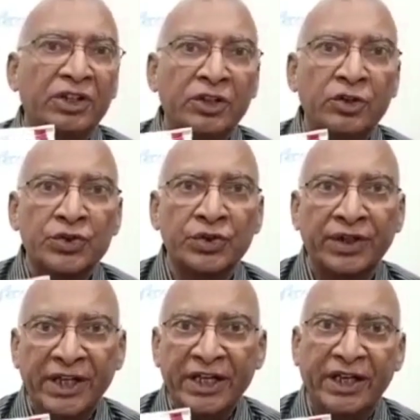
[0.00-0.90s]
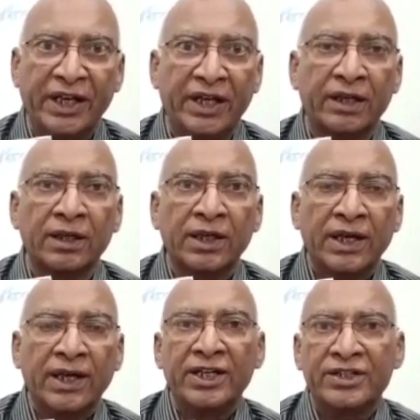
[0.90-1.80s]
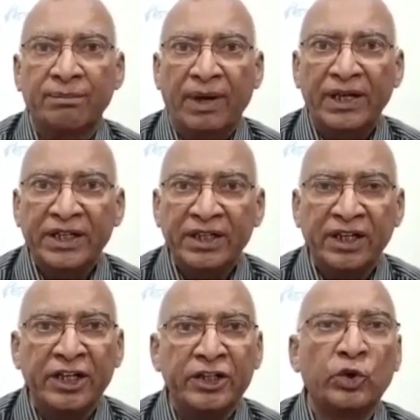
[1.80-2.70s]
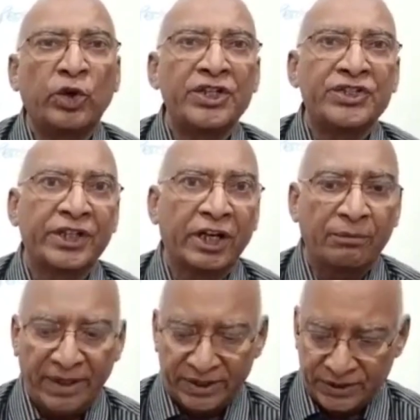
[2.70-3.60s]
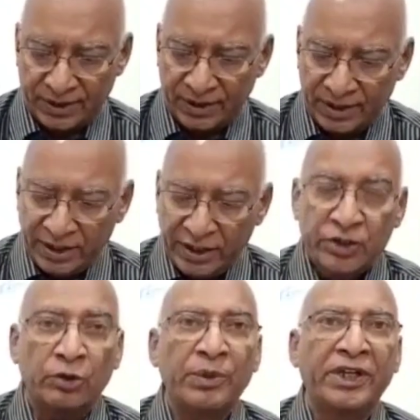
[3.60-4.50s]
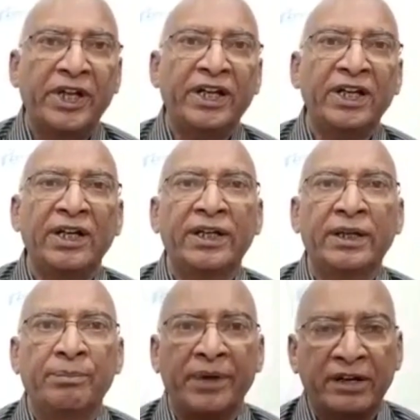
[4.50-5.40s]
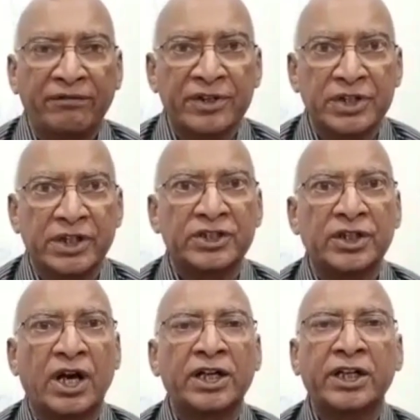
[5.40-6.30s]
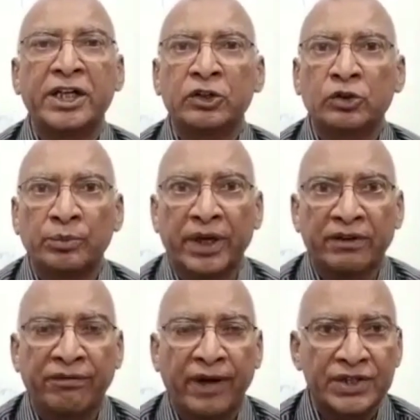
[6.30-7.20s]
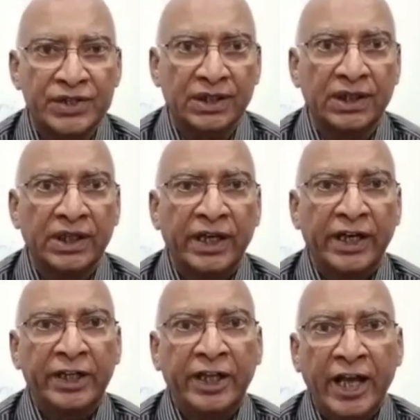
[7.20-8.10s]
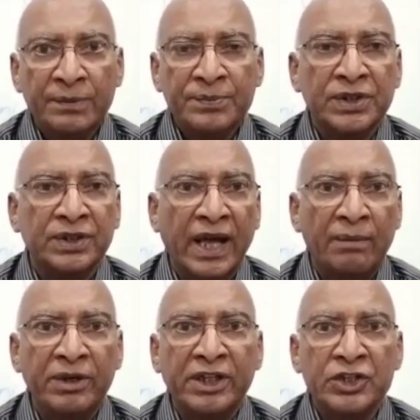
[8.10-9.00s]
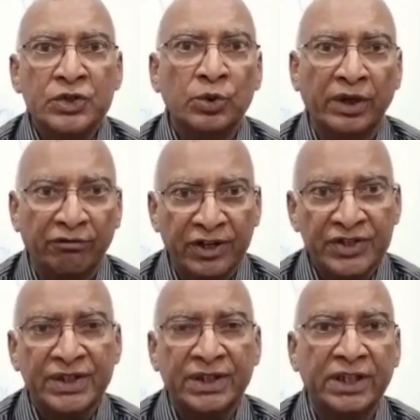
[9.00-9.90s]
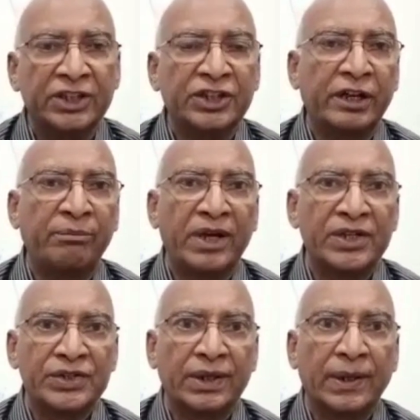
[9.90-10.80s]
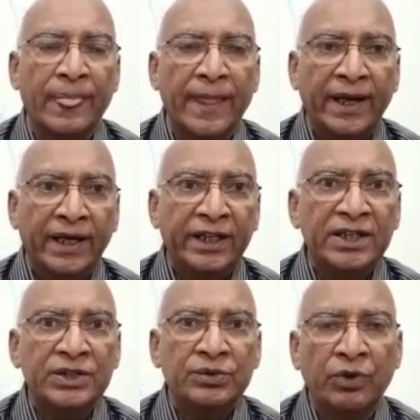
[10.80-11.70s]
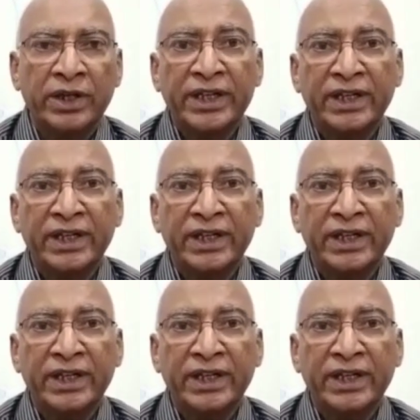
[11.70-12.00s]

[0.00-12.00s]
But recently, we have introduced D-Care. It's a multigrain Nutri cereal mix. It should be taken like a breakfast. It's an alternative to breakfast. It helps diabetes to reverse it in 3 months.